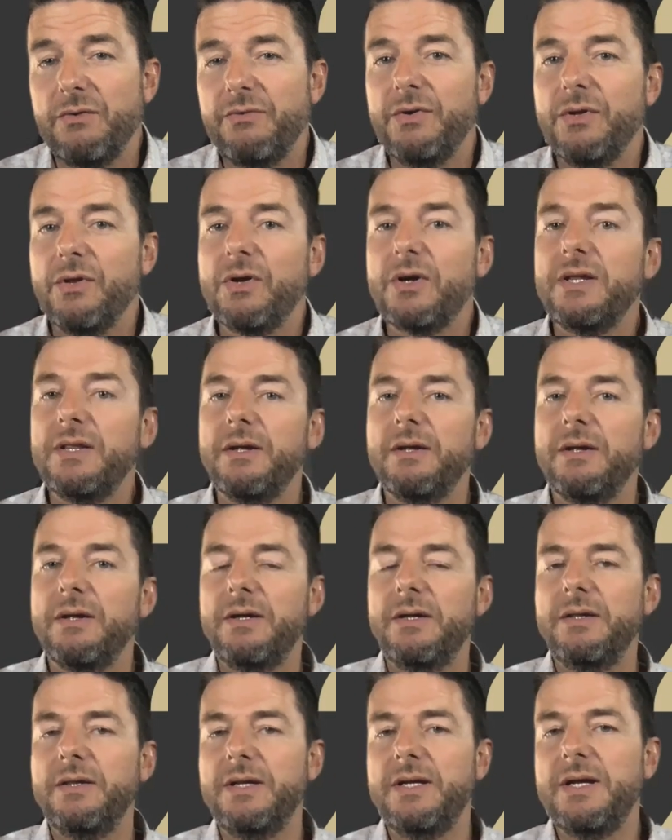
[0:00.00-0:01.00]
you look in
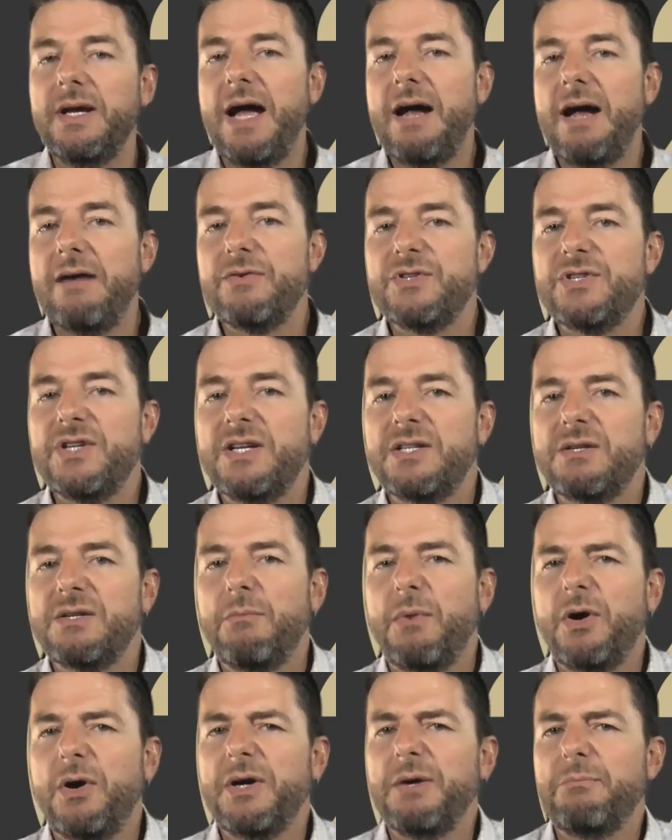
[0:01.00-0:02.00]
the average days on
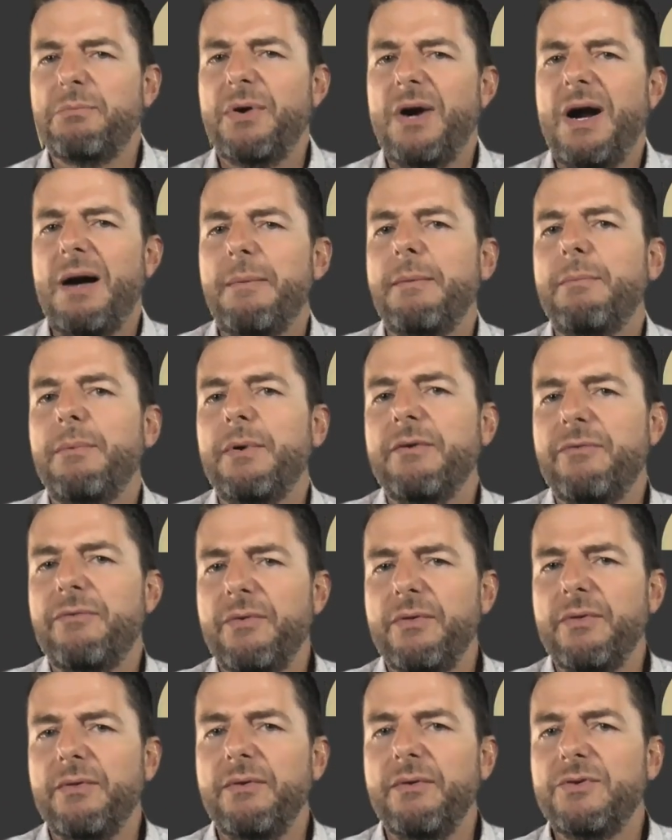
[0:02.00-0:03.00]
market, probably for
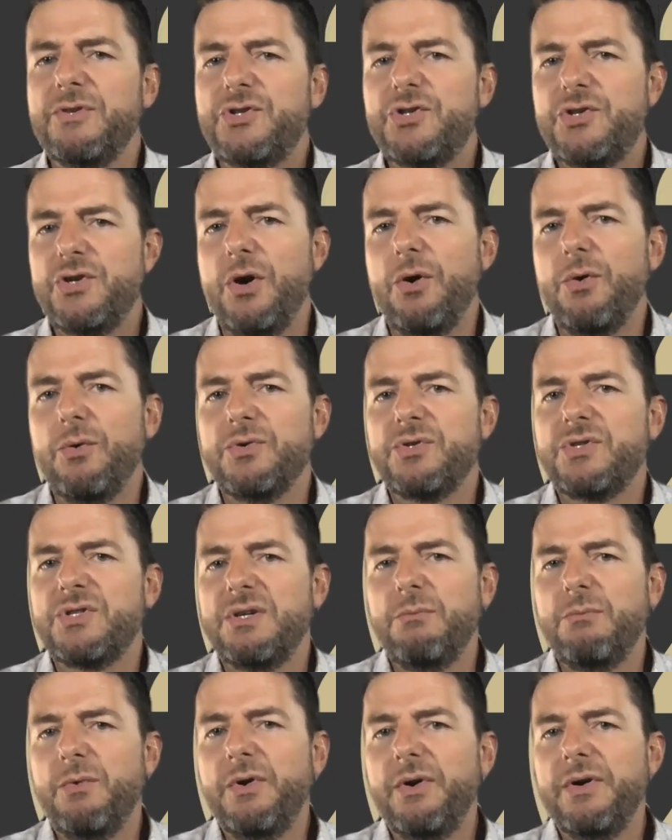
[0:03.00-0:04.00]
the shows
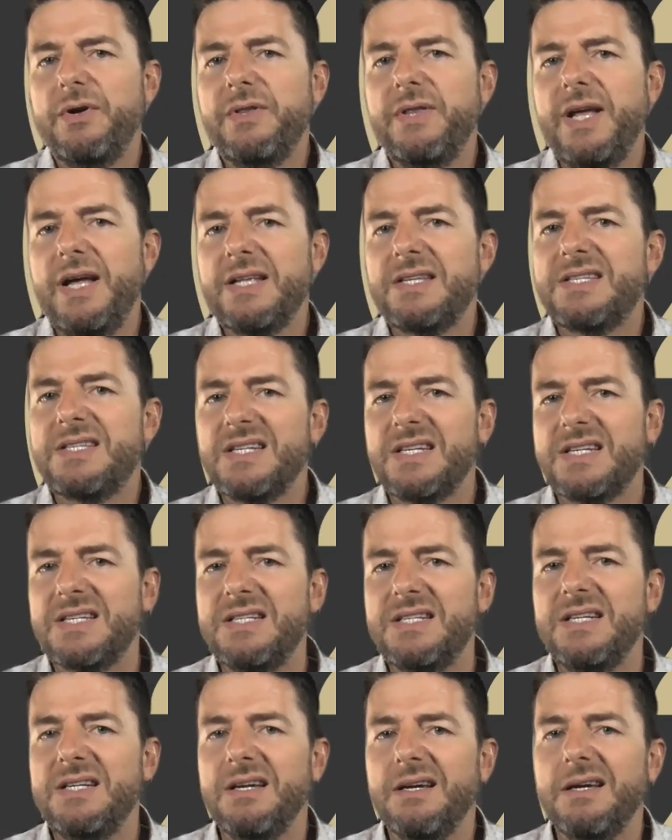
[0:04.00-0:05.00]
somewhere in that
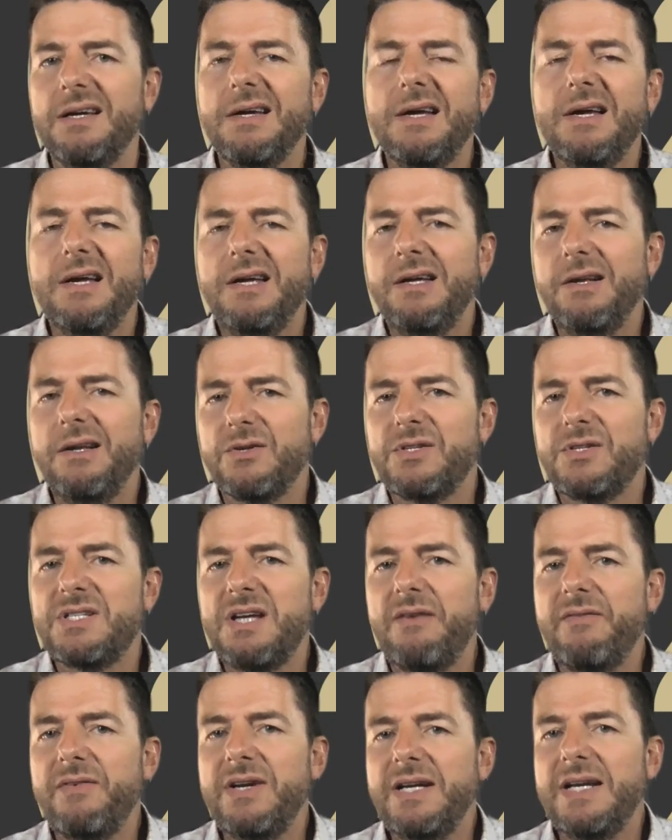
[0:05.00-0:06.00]
60 to
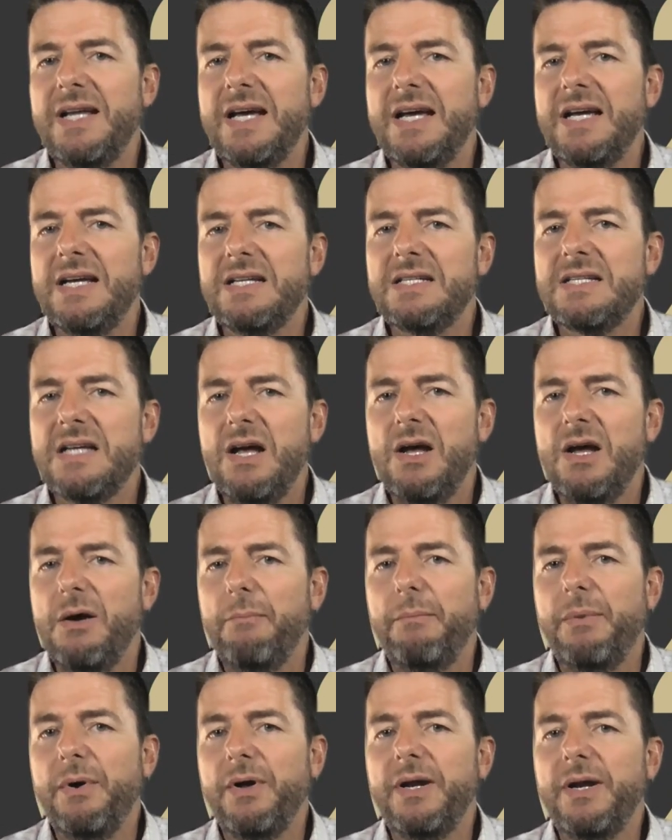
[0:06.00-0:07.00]
70 days,
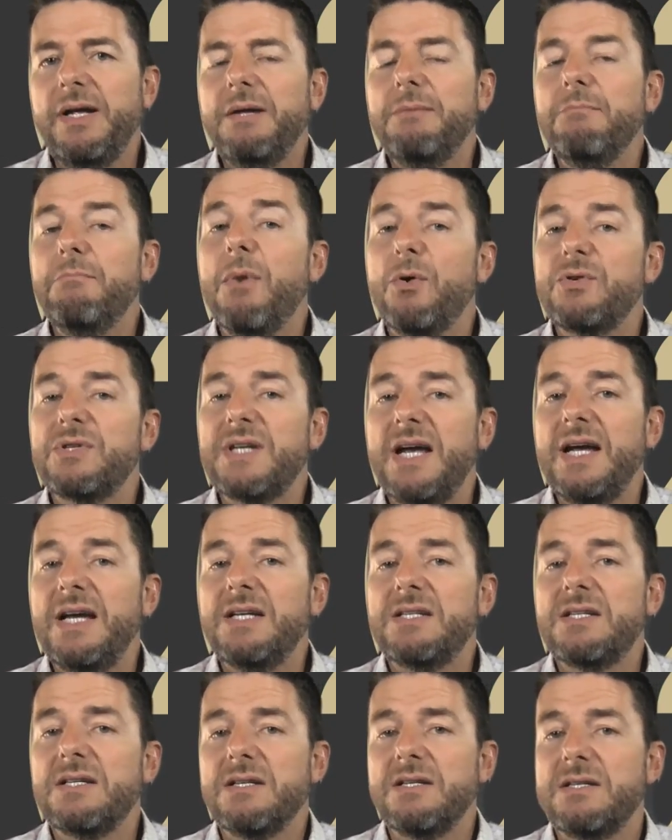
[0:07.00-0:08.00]
but in most
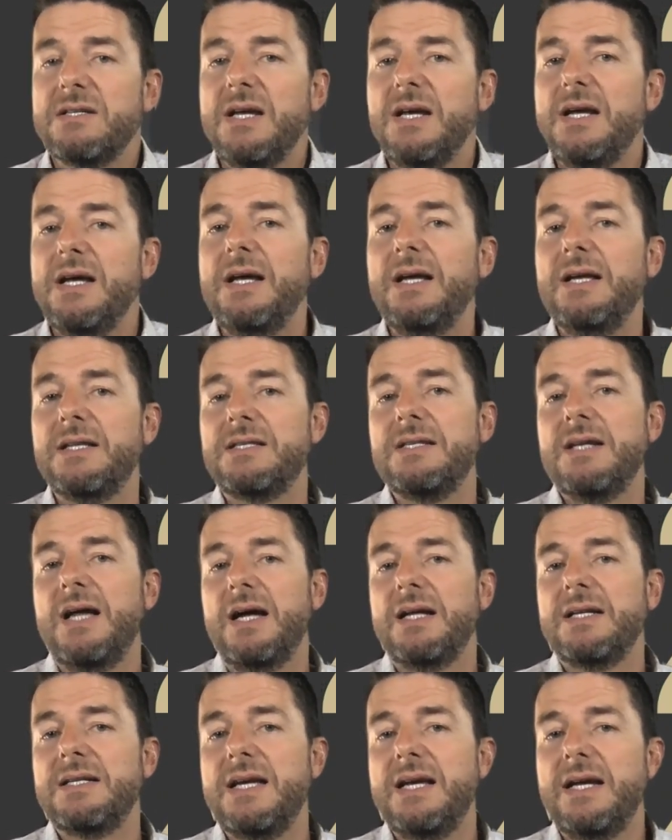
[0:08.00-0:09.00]
cases it's
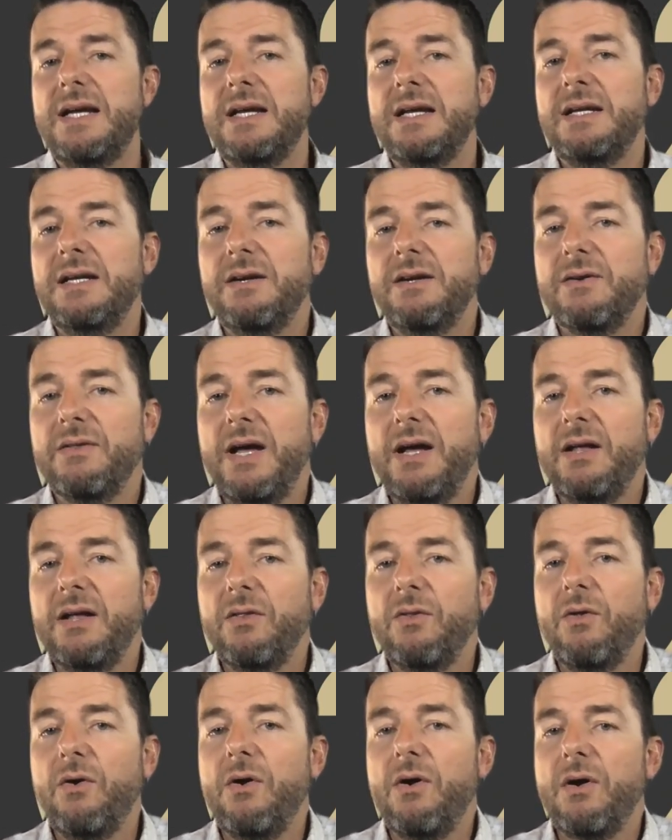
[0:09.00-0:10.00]
not taking near that
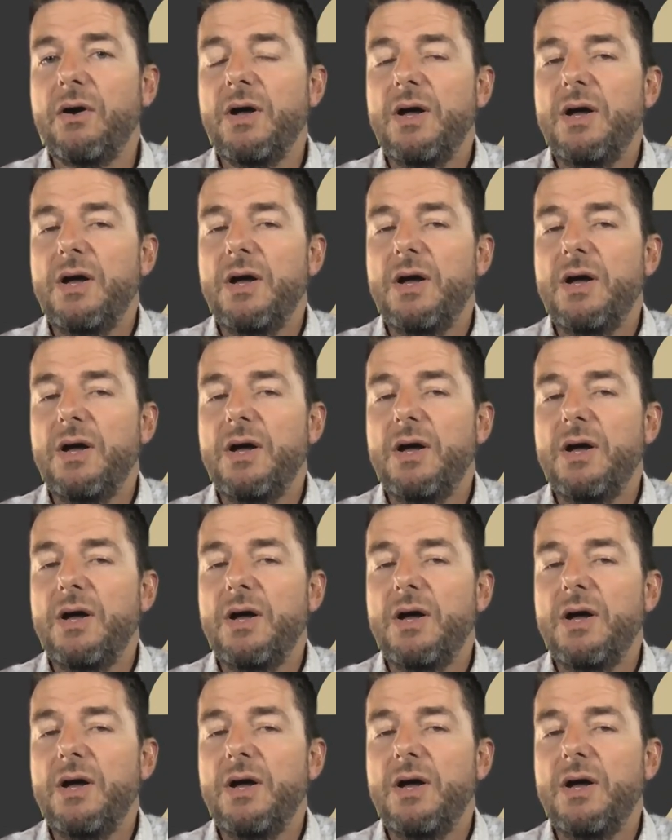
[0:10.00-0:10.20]
long